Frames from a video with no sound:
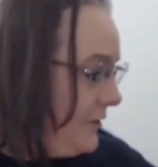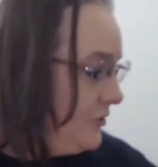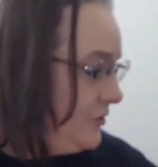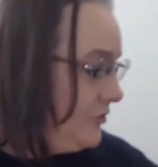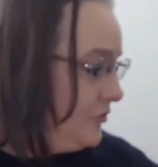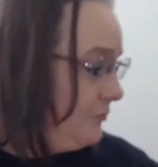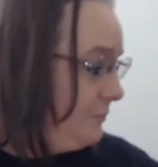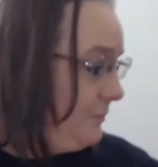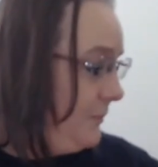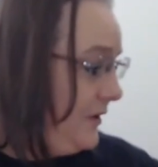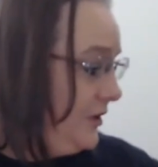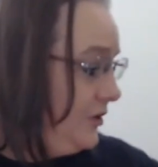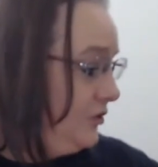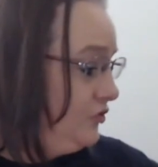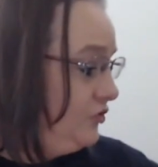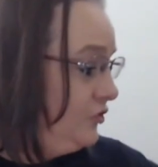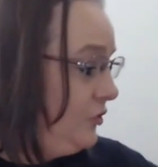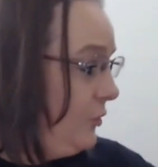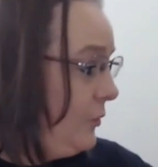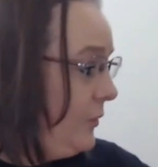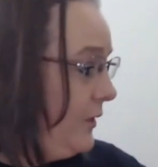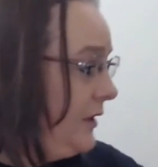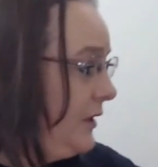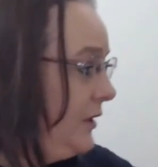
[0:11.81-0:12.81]
going to be
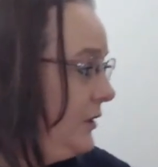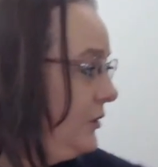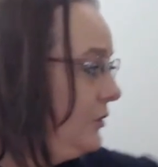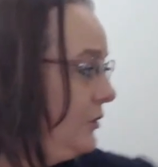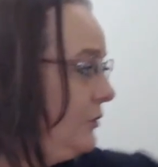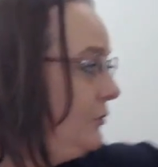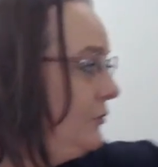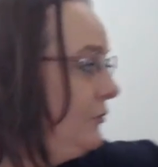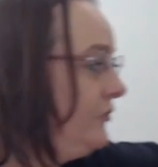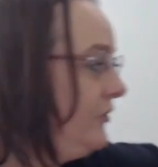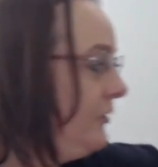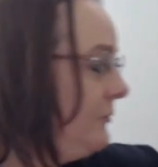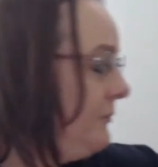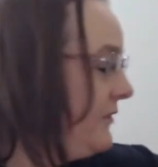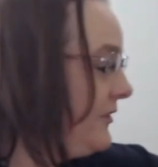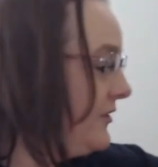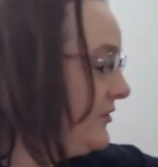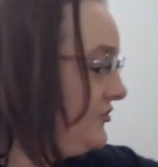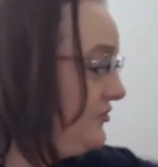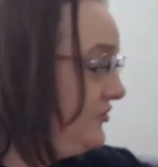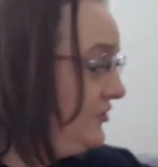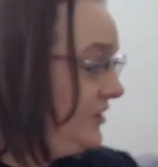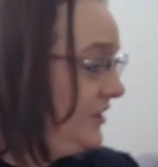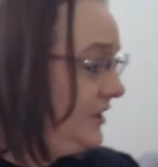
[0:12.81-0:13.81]
showing you some of the
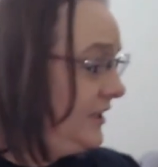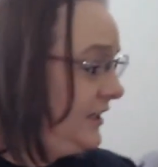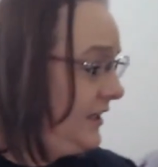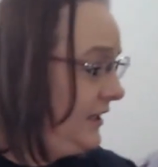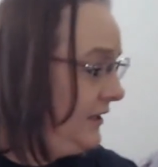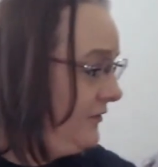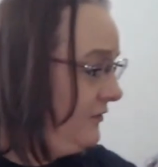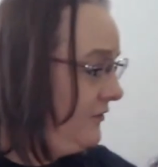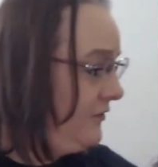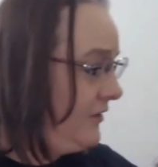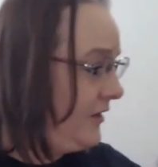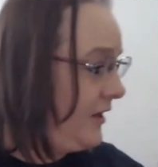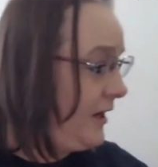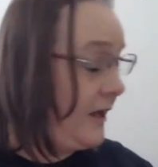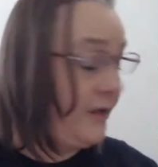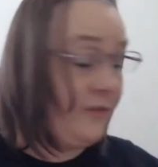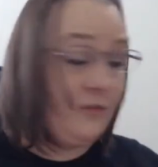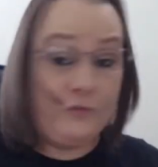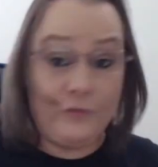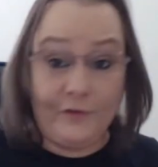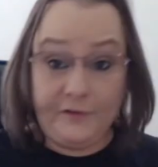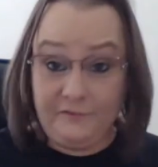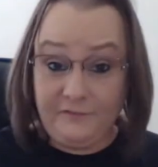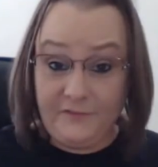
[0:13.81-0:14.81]
jeans that I
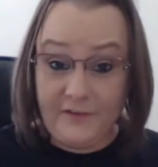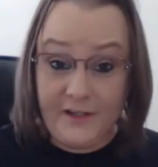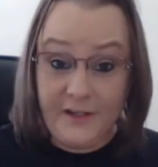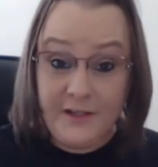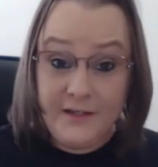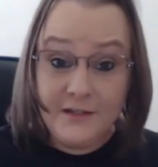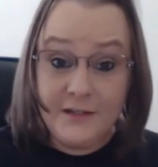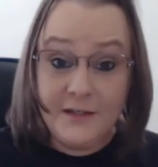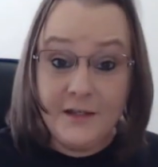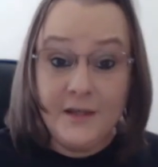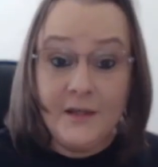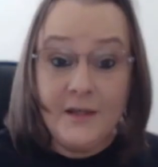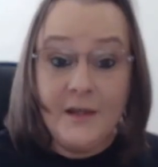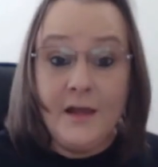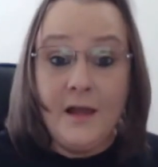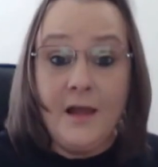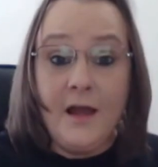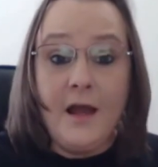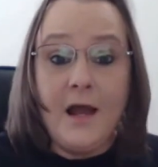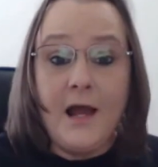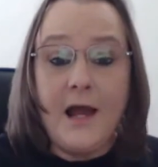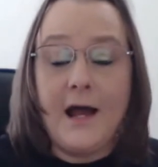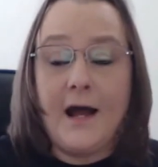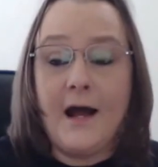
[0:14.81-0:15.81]
thrifted
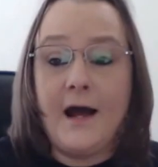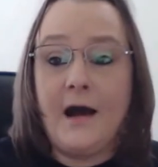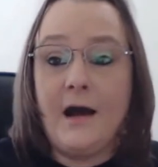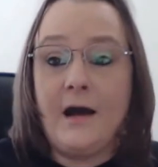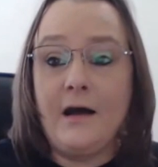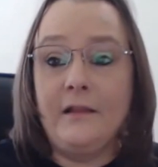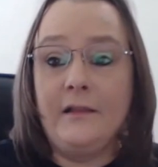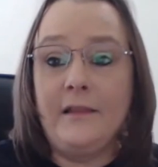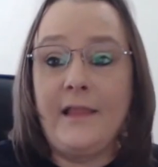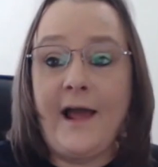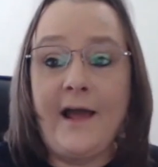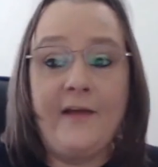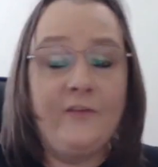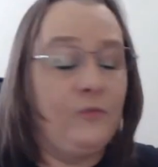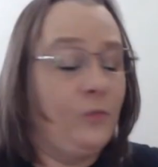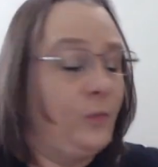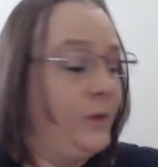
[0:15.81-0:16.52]
uh, last